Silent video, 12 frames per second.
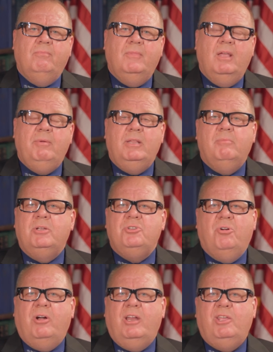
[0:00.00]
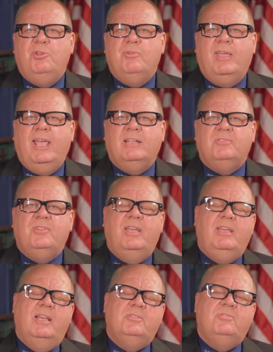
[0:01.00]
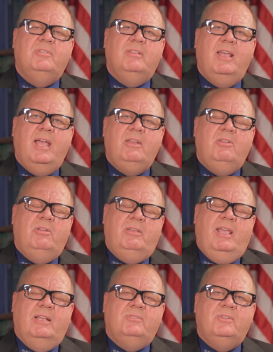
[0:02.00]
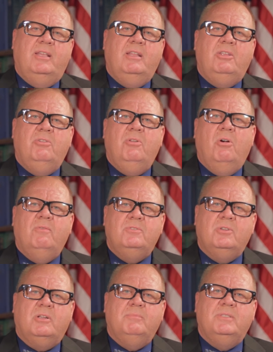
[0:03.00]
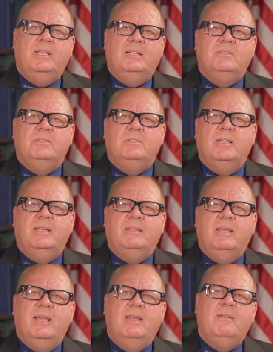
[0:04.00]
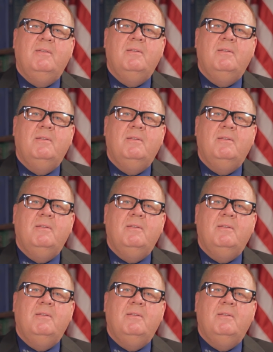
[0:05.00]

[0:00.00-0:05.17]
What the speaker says: I mean, the majority of you can't say yes to that. You can't say that you know of circumstances like that.